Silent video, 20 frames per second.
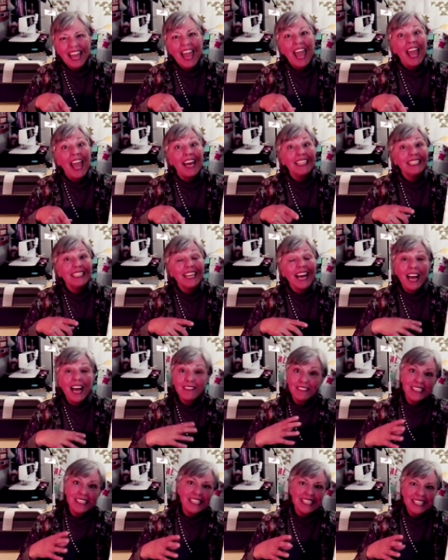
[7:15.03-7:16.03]
and I
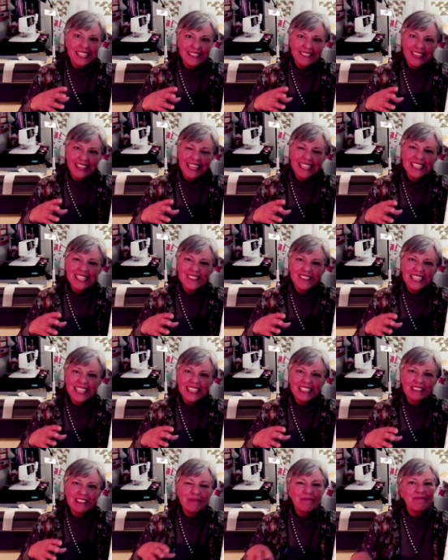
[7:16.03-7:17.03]
will see you next
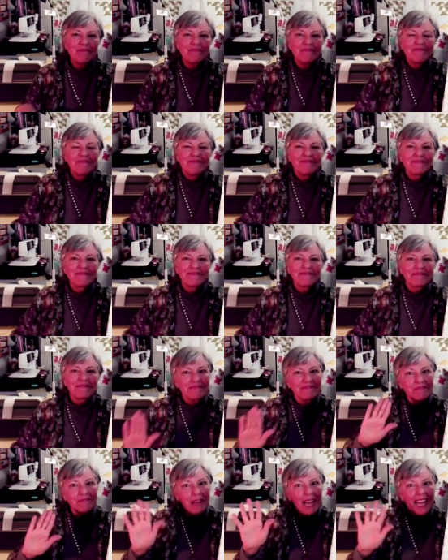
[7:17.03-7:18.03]
week.
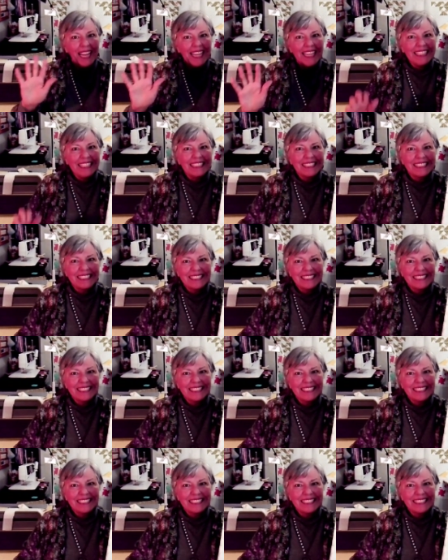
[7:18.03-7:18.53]
Bye.